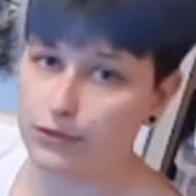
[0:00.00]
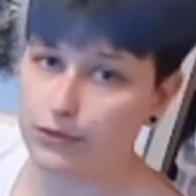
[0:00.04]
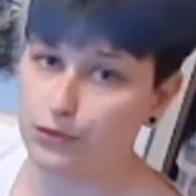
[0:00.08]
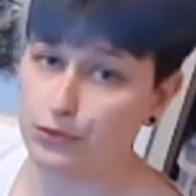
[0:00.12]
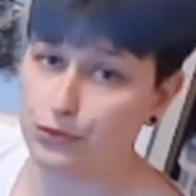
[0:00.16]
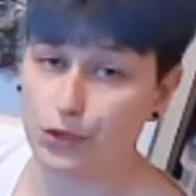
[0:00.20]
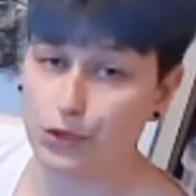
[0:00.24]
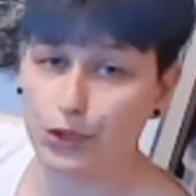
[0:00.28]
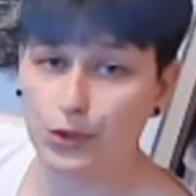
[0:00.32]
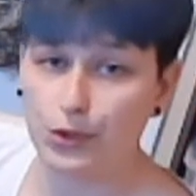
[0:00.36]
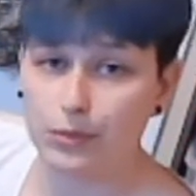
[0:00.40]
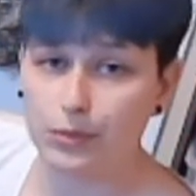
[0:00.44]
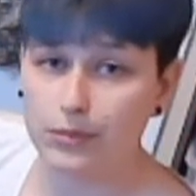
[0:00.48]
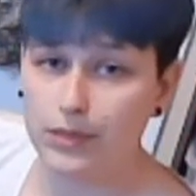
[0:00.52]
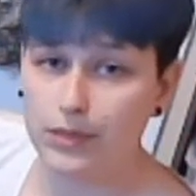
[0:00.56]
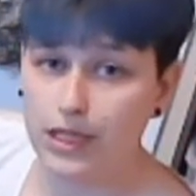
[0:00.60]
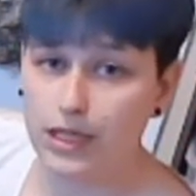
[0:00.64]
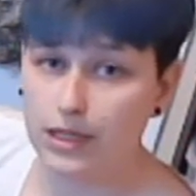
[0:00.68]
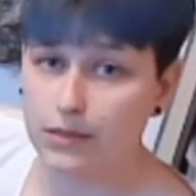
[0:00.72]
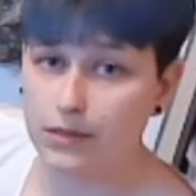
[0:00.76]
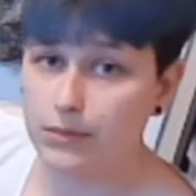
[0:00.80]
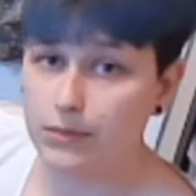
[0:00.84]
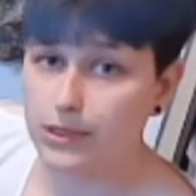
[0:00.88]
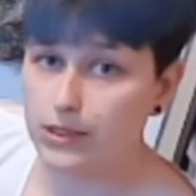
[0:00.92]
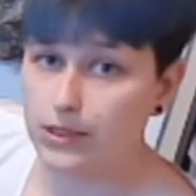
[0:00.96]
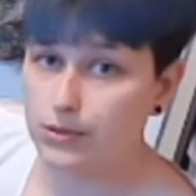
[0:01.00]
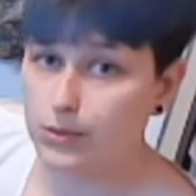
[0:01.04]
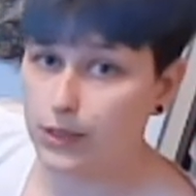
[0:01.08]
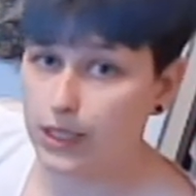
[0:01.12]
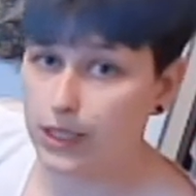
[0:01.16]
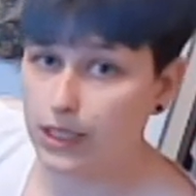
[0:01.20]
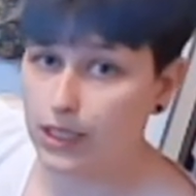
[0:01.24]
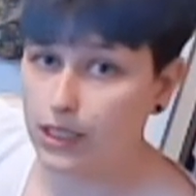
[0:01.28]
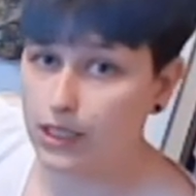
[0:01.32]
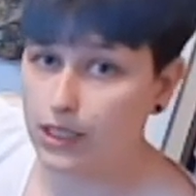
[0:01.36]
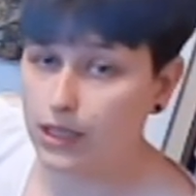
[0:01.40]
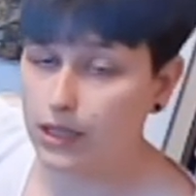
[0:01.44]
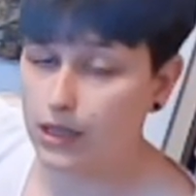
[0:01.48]
room in
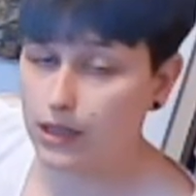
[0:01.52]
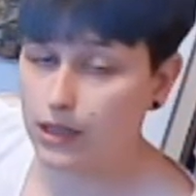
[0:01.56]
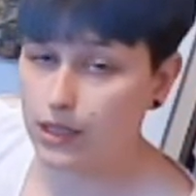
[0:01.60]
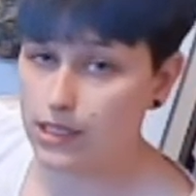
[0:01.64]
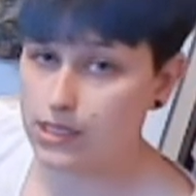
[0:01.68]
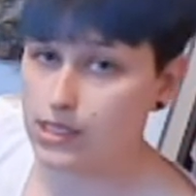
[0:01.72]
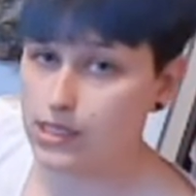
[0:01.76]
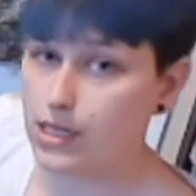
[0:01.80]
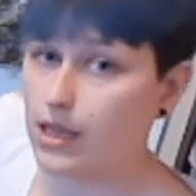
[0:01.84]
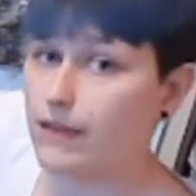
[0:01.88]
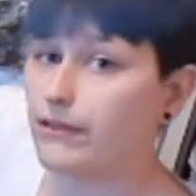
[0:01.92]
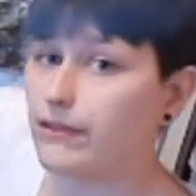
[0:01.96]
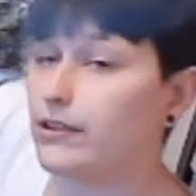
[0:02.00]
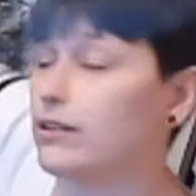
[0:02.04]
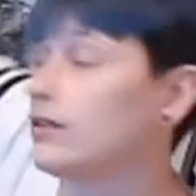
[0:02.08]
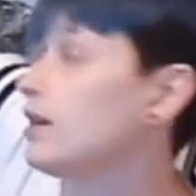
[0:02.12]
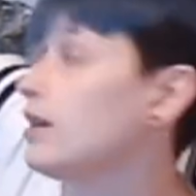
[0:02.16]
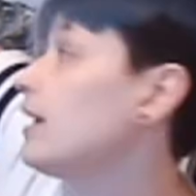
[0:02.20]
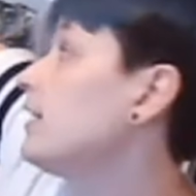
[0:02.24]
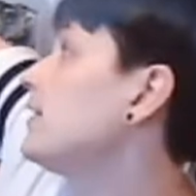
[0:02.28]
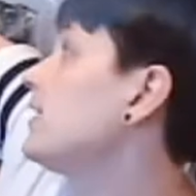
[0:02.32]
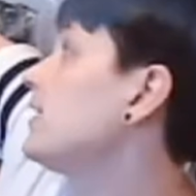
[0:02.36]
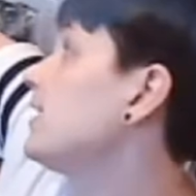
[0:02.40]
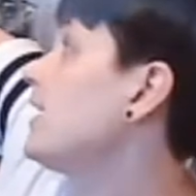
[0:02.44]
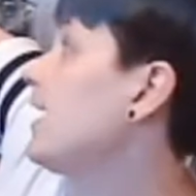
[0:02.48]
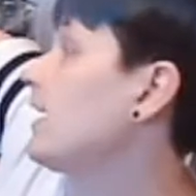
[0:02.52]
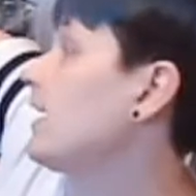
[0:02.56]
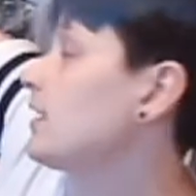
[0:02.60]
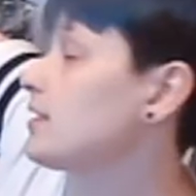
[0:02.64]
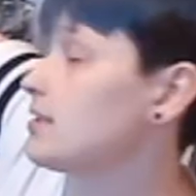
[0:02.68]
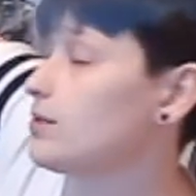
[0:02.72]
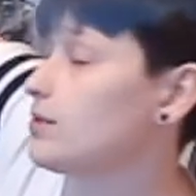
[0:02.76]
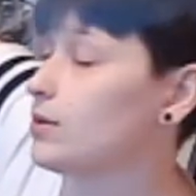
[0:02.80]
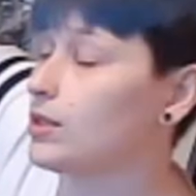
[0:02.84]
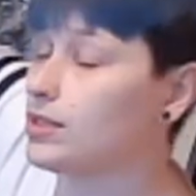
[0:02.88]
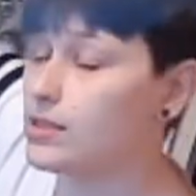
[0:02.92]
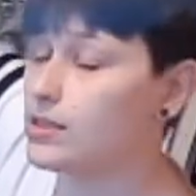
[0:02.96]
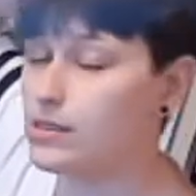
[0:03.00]
between this level and the next
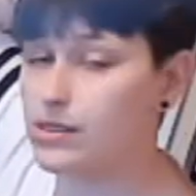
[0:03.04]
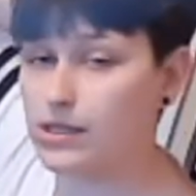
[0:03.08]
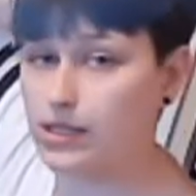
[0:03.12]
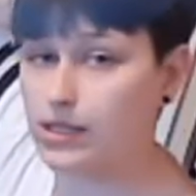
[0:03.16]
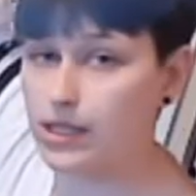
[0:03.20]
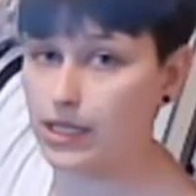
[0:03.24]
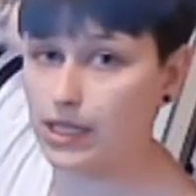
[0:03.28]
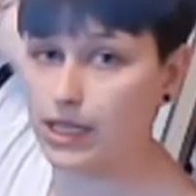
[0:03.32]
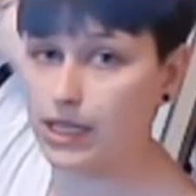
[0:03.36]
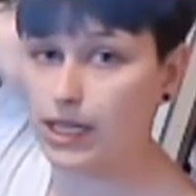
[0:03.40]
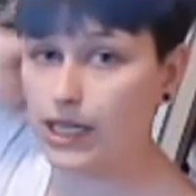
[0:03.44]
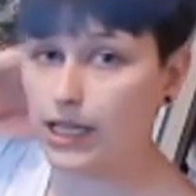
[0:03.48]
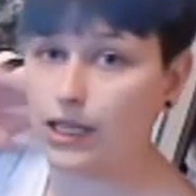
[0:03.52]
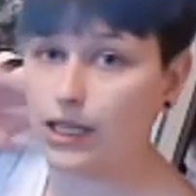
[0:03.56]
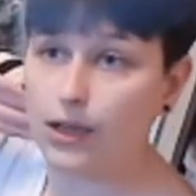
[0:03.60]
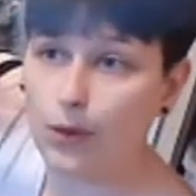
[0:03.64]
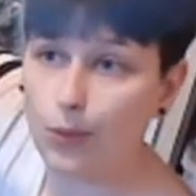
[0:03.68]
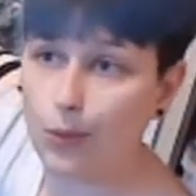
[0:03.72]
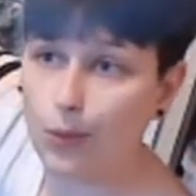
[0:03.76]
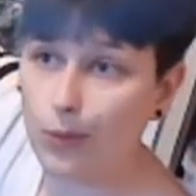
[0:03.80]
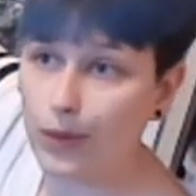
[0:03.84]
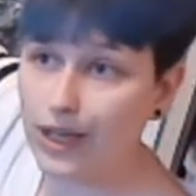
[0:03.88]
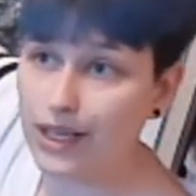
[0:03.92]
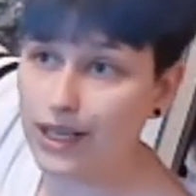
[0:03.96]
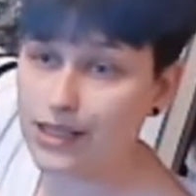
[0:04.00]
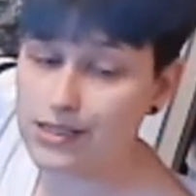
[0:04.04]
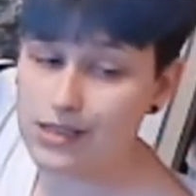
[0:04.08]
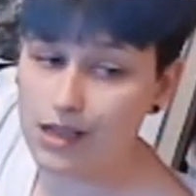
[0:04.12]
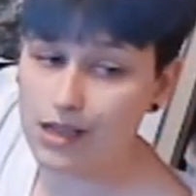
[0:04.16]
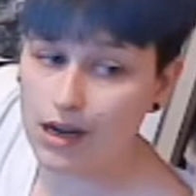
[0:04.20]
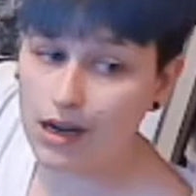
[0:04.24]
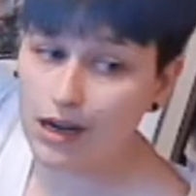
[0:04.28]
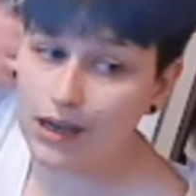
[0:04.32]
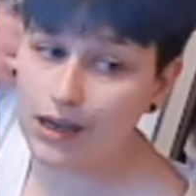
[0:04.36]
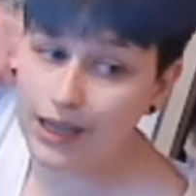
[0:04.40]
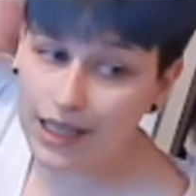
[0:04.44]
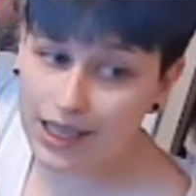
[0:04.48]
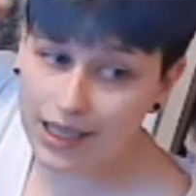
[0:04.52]
one so that like wigs
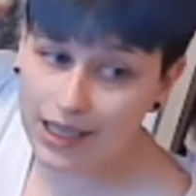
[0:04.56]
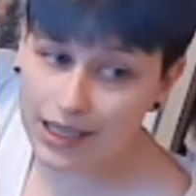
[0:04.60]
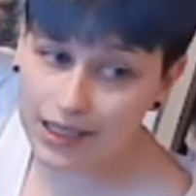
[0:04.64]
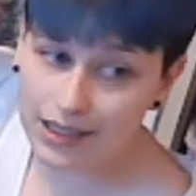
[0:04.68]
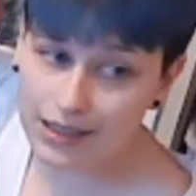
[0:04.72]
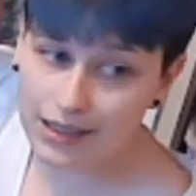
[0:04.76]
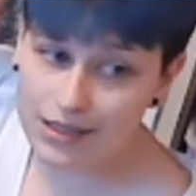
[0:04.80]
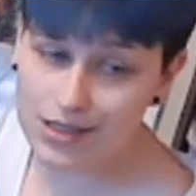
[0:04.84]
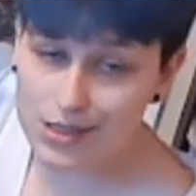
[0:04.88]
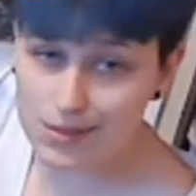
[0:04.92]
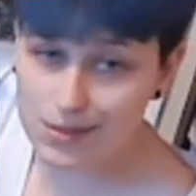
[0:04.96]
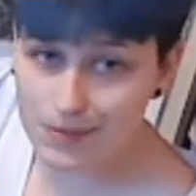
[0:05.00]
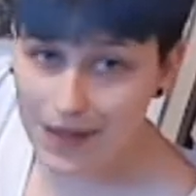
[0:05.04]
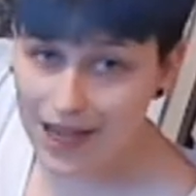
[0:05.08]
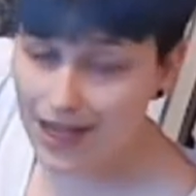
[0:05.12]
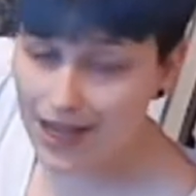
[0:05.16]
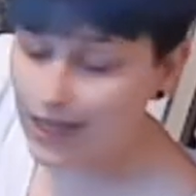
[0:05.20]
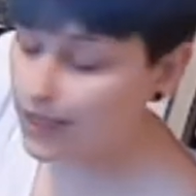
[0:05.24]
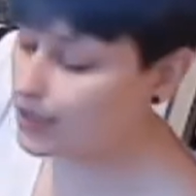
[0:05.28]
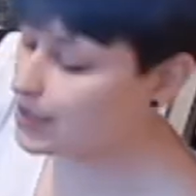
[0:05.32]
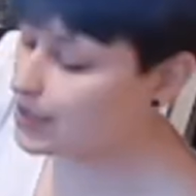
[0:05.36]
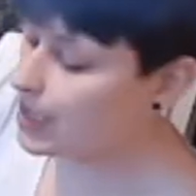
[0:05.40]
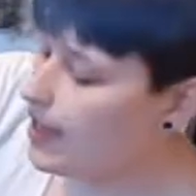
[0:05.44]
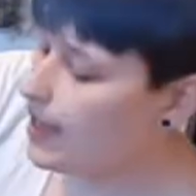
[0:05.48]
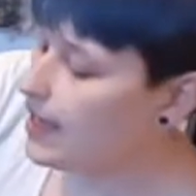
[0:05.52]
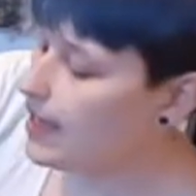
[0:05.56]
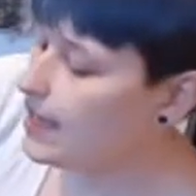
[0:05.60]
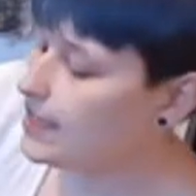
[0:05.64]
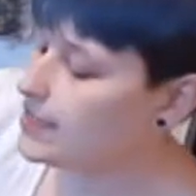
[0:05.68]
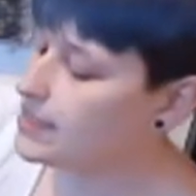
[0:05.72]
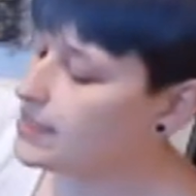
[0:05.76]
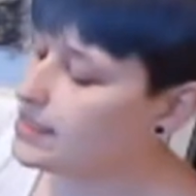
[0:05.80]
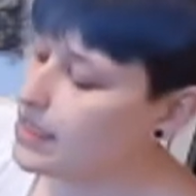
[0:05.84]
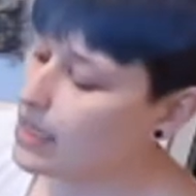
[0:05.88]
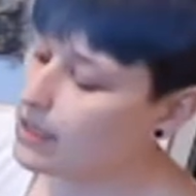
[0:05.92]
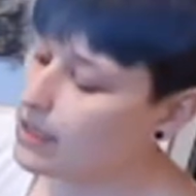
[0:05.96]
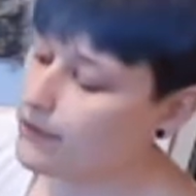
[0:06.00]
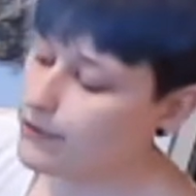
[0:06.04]
aren't getting smacked,
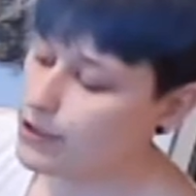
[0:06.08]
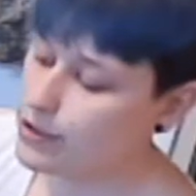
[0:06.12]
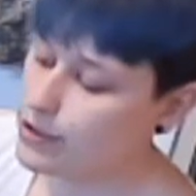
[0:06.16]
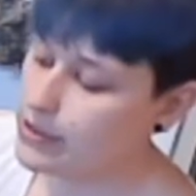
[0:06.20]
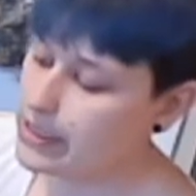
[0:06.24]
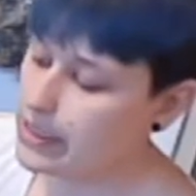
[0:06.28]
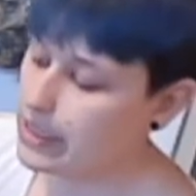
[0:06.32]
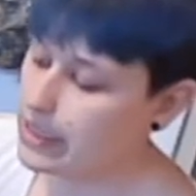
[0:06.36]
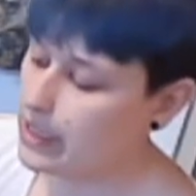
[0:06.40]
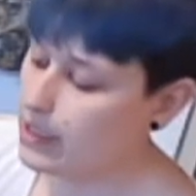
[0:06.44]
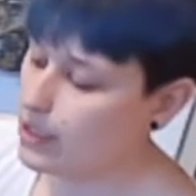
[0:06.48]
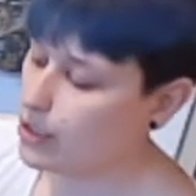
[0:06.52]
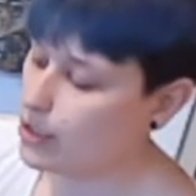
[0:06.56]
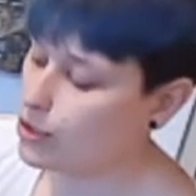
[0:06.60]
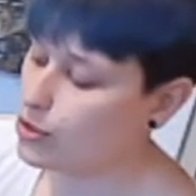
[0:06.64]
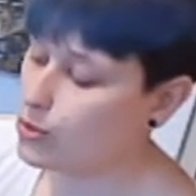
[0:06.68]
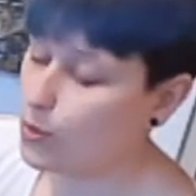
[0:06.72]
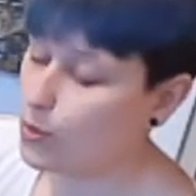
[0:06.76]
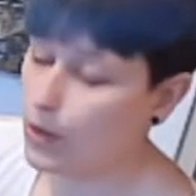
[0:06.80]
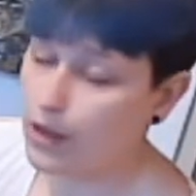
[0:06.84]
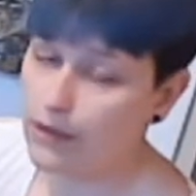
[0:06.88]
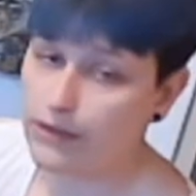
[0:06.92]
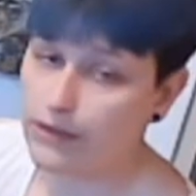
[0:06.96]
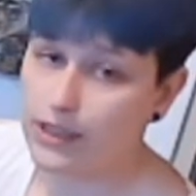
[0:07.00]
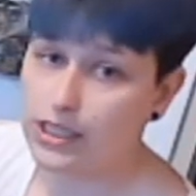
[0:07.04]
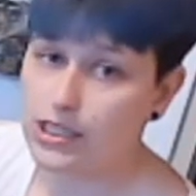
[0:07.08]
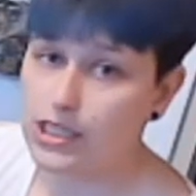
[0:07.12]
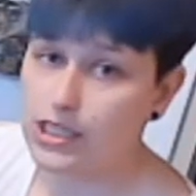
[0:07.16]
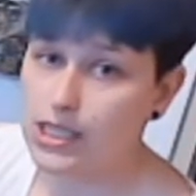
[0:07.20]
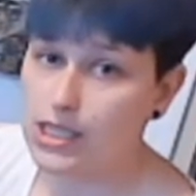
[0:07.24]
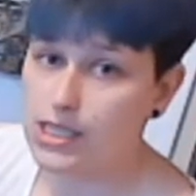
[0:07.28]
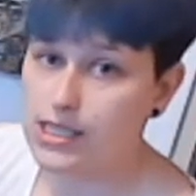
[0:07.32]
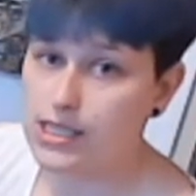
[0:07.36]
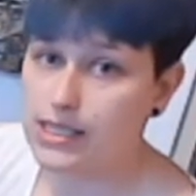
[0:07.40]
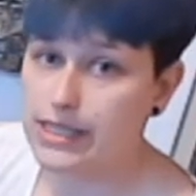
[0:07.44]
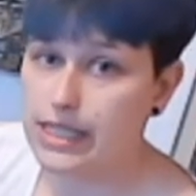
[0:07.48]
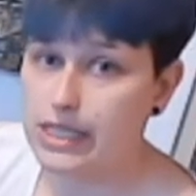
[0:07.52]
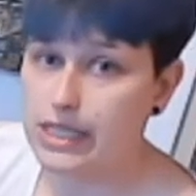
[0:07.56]
instead of using 12
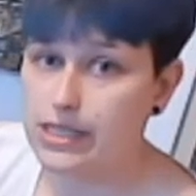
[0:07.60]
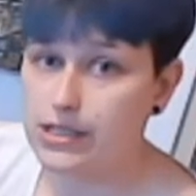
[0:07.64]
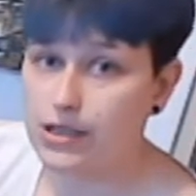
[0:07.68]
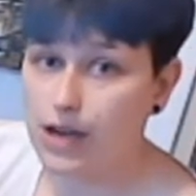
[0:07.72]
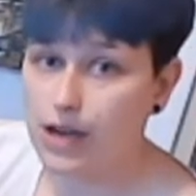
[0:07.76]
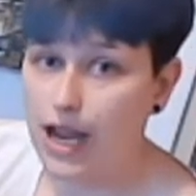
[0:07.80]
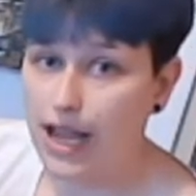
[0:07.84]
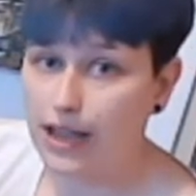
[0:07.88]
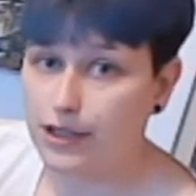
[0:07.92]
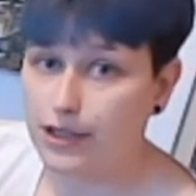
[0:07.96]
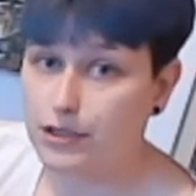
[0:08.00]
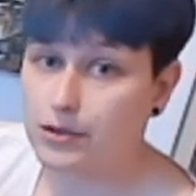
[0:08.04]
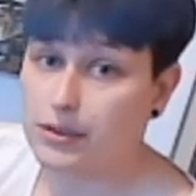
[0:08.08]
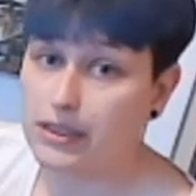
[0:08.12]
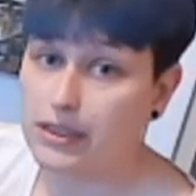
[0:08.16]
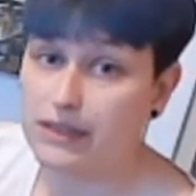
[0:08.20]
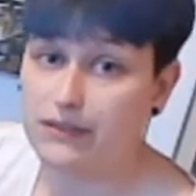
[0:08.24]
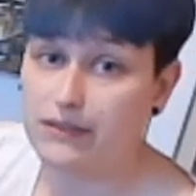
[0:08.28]
inches, these are actually